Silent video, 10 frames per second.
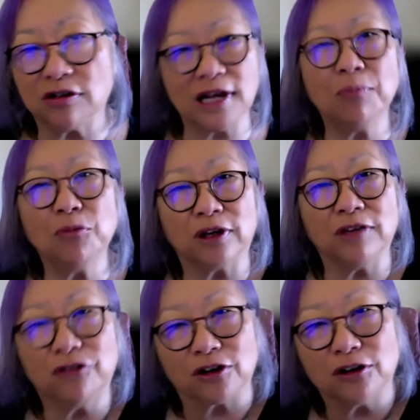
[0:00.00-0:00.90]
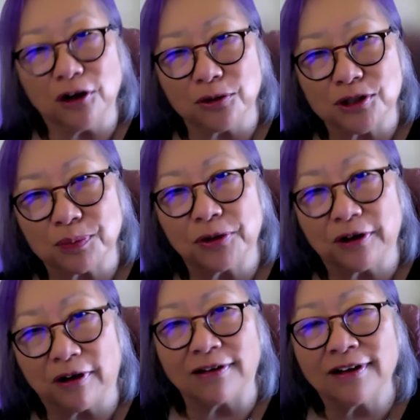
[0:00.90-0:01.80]
because I'm looking for clothes to
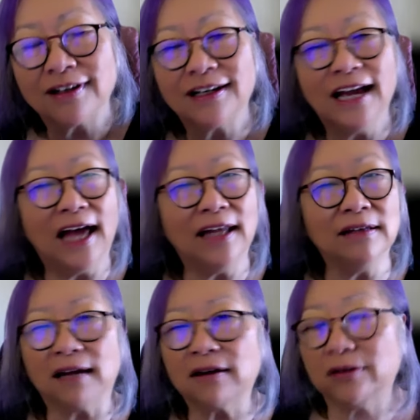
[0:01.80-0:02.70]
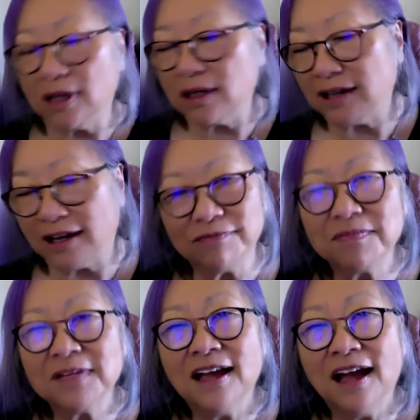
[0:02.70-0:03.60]
put on. And I go, yeah, yeah.
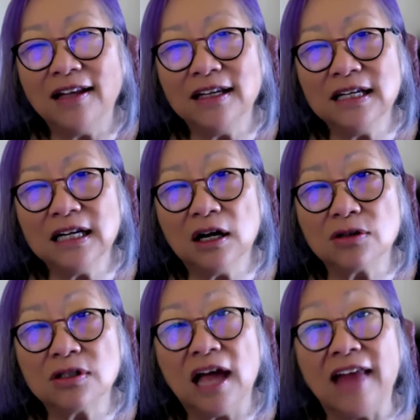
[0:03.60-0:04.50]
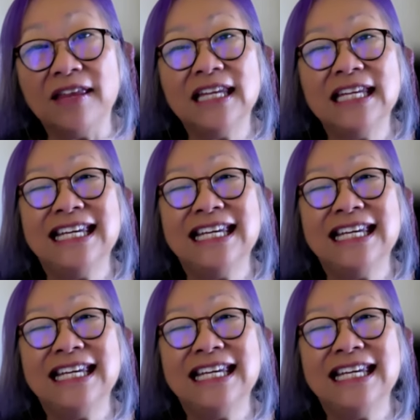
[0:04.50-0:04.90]
And then he goes, and then he